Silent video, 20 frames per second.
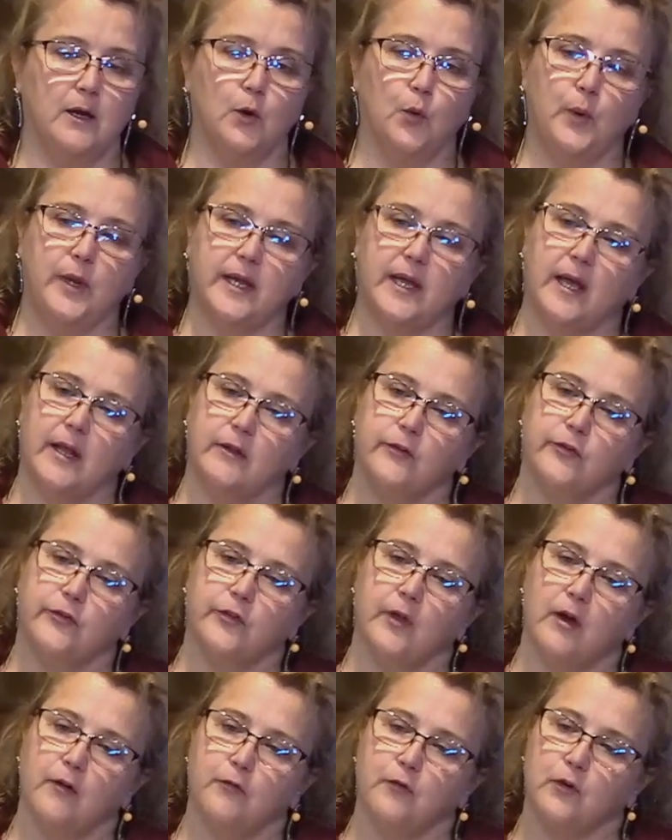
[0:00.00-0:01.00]
We can
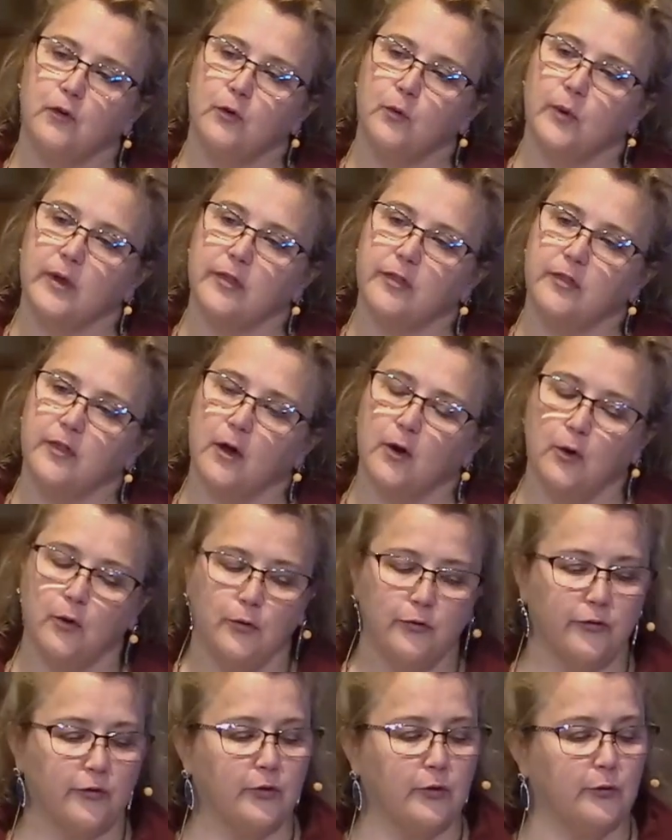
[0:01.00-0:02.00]
suffer with
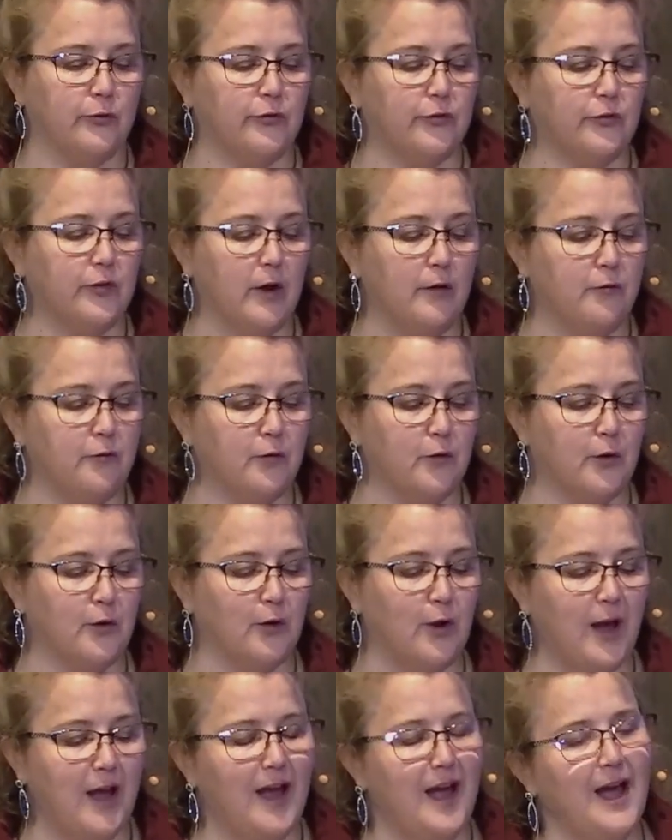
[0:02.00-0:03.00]
those who
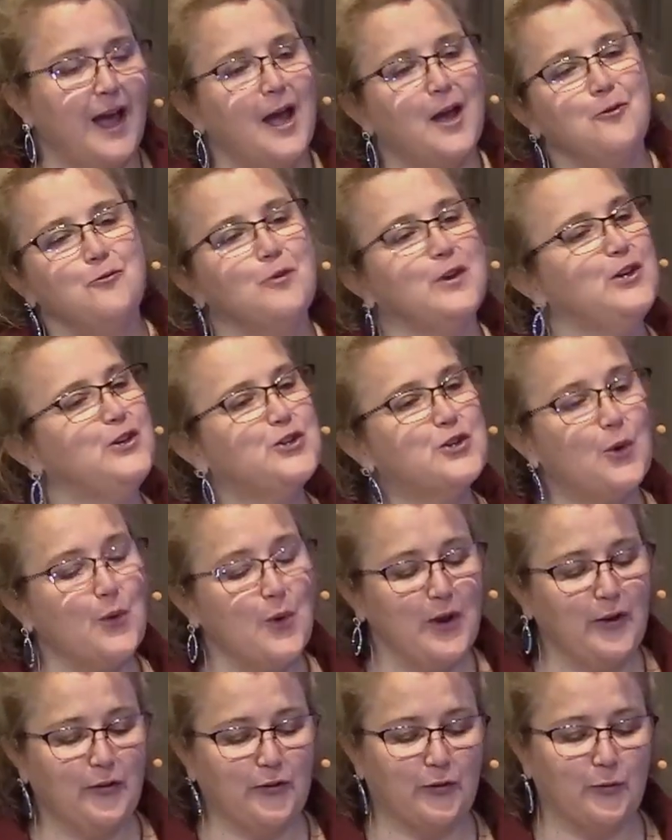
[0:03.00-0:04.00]
suffer and
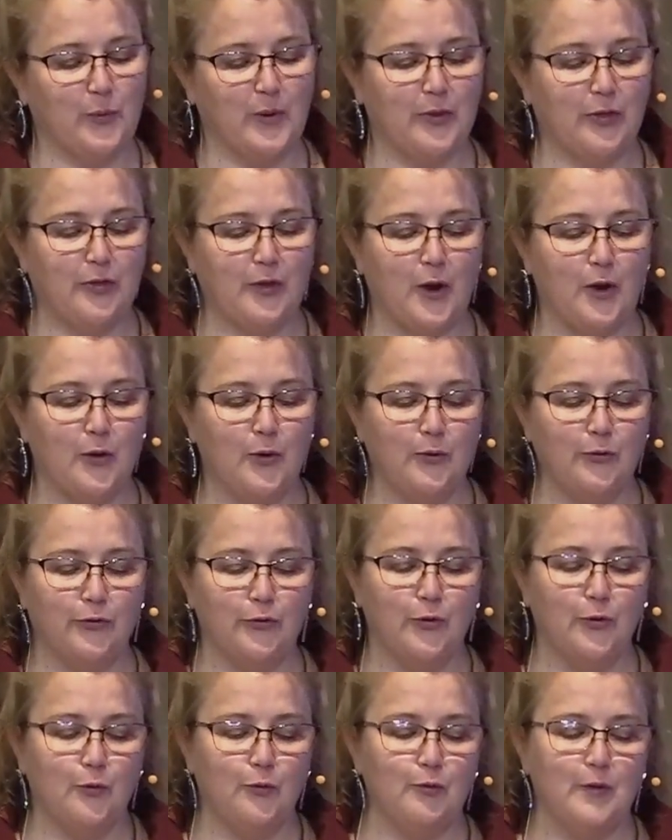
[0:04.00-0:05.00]
rejoice with
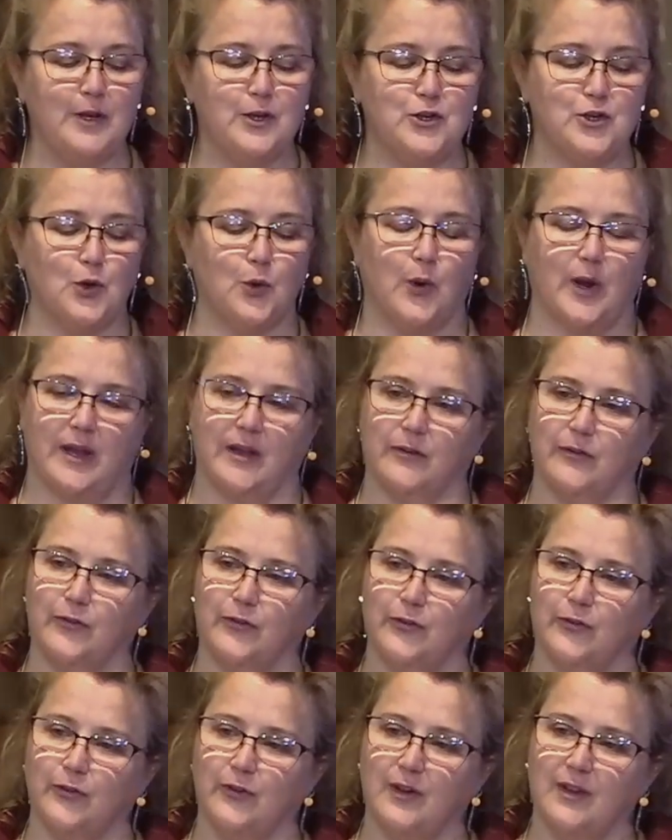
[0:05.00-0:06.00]
those who
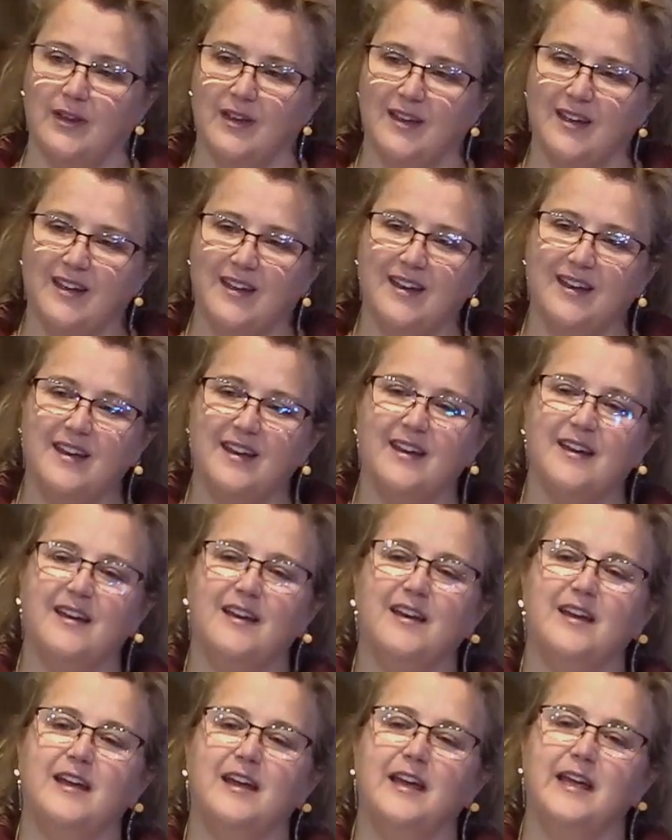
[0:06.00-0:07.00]
rejoice.
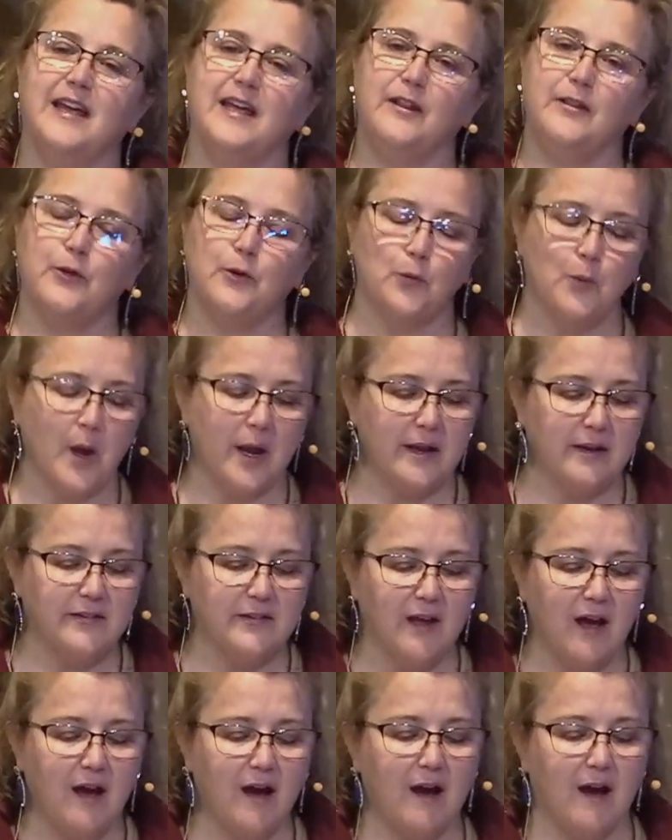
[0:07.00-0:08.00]
In the right
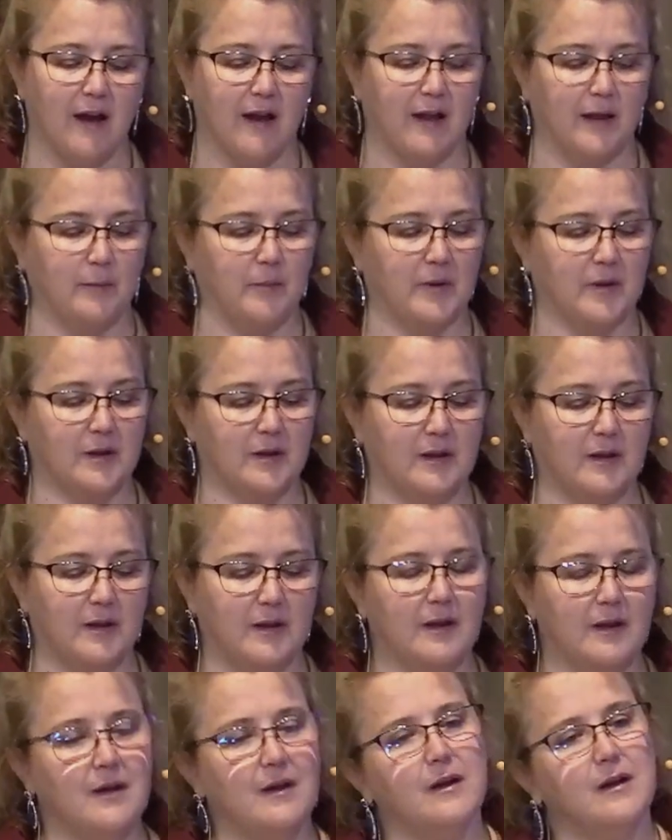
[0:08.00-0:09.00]
time,
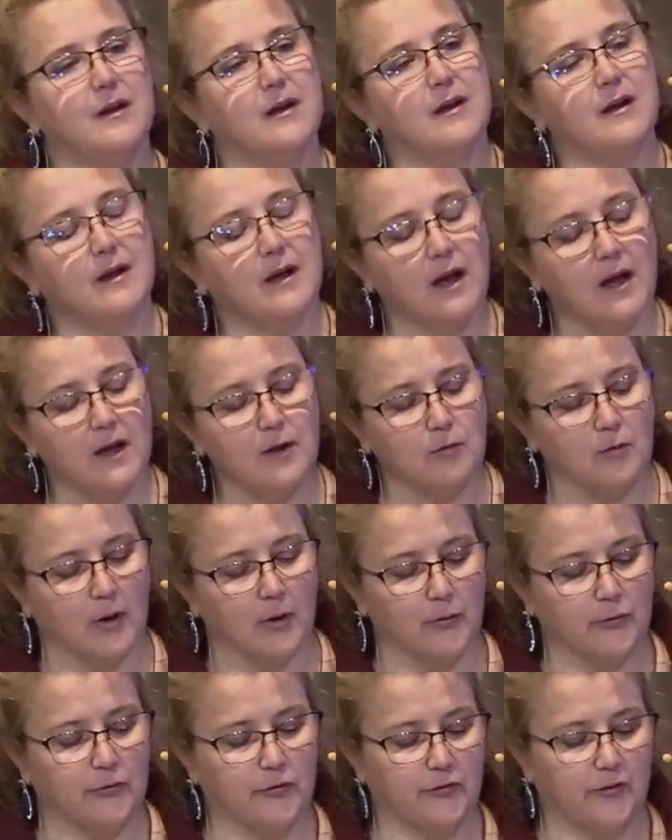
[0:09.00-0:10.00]

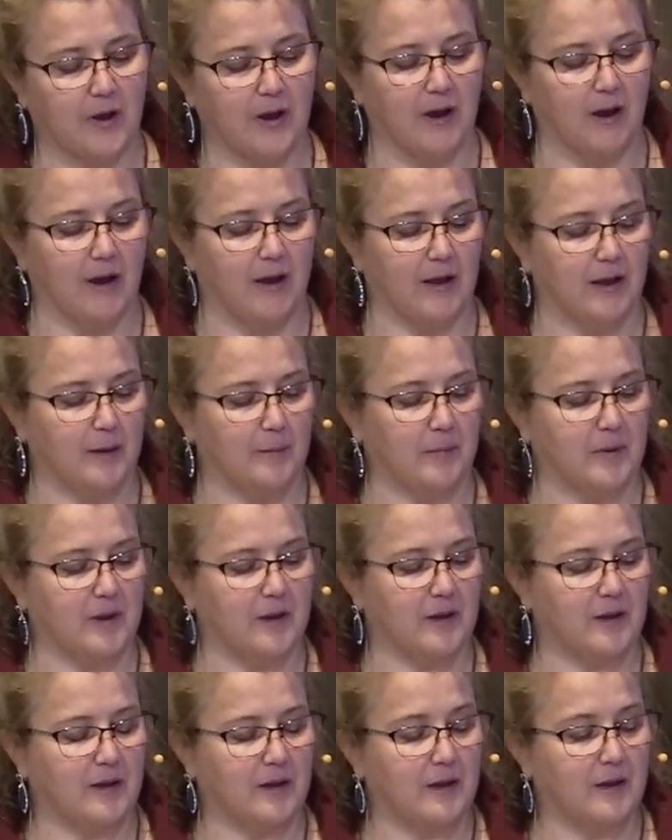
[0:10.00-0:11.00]
Kairos time,
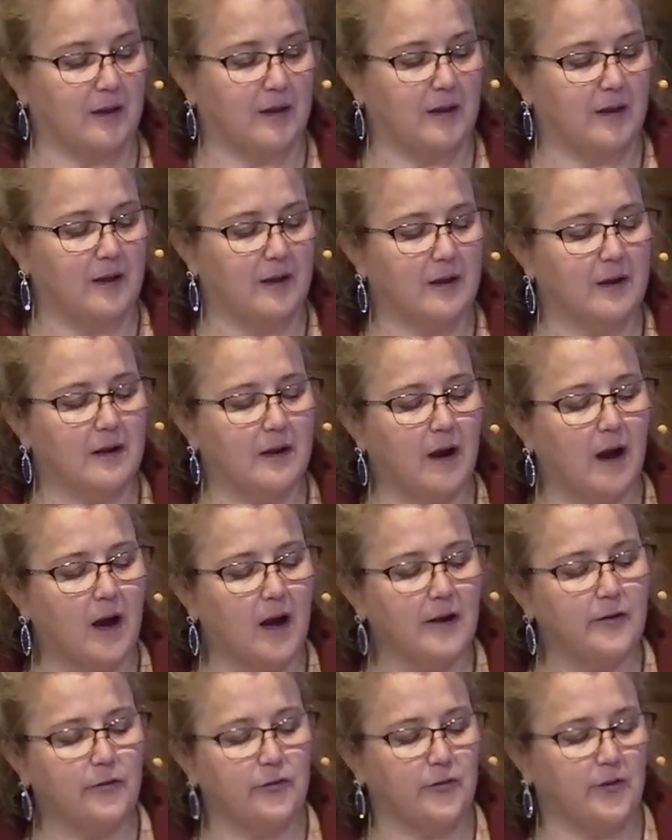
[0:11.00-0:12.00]

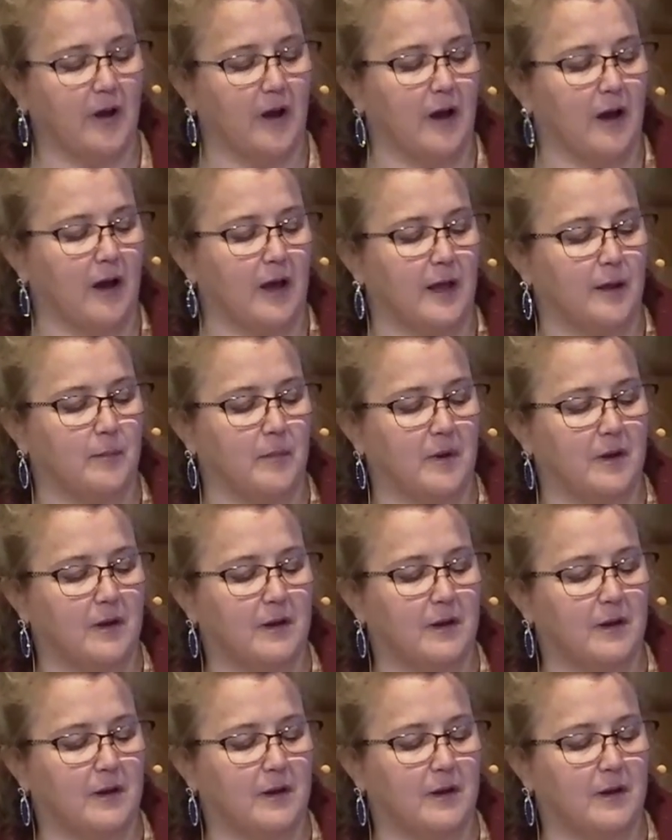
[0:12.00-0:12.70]
God's time.